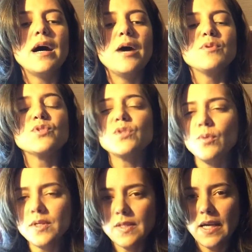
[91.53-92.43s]
I was
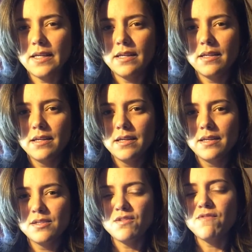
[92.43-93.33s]
so excited
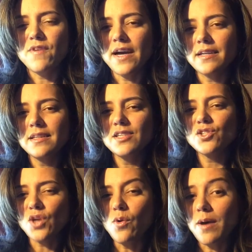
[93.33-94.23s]
to finally
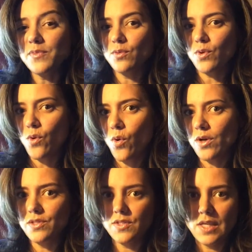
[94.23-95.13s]
show up to
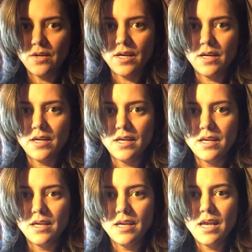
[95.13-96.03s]
record Cera.
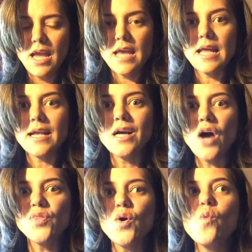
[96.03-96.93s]
And I
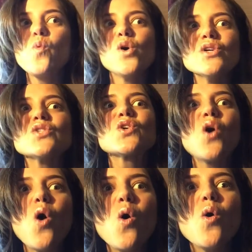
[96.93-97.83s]
got the worst
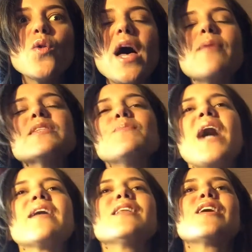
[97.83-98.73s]
cold. I was
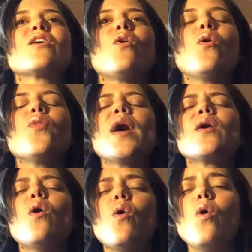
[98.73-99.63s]
battling a cold that
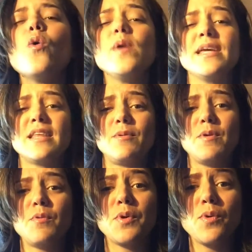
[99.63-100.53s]
whole week that
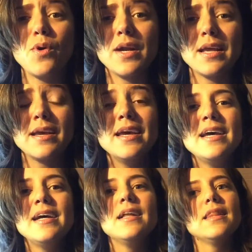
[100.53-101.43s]
we were recording.
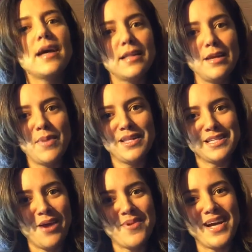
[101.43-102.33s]
Luckily, by the
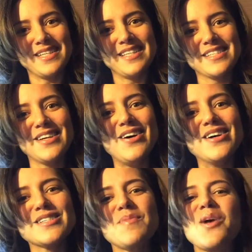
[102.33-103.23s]
time we got to the
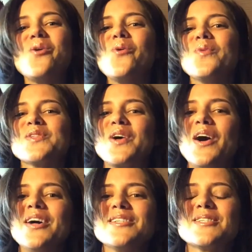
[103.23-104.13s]
songs, my cold was
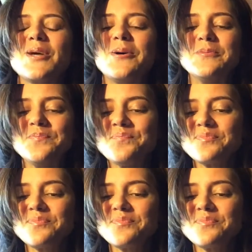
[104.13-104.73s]
gone, so